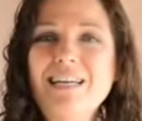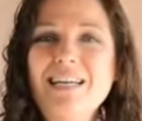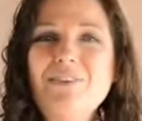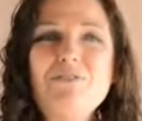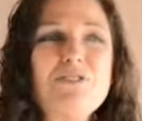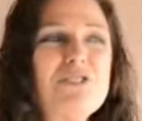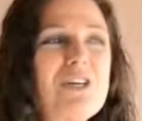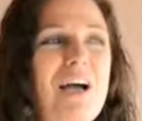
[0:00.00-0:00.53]

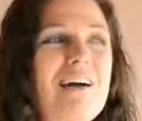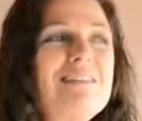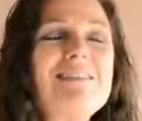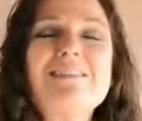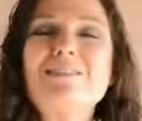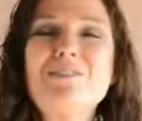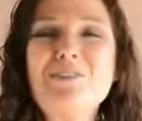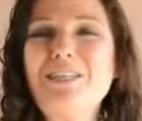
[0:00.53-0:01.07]
If a child
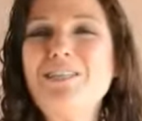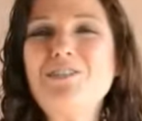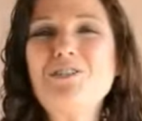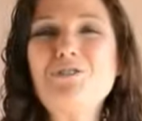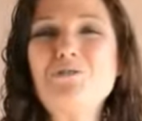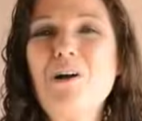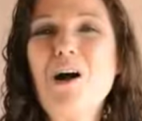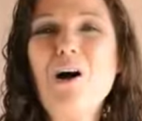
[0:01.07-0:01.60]
is learning to
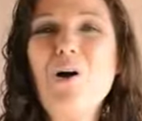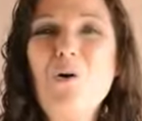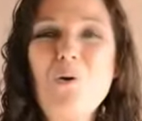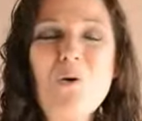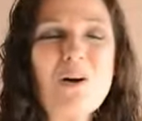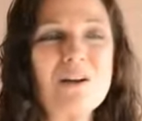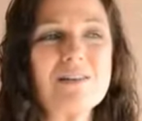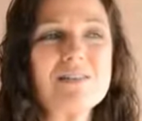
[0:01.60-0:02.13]
draw a
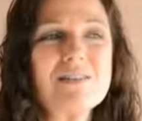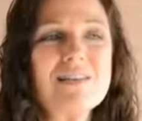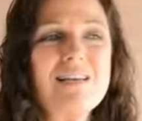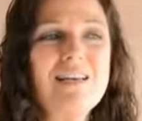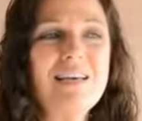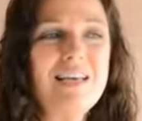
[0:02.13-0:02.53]
horse,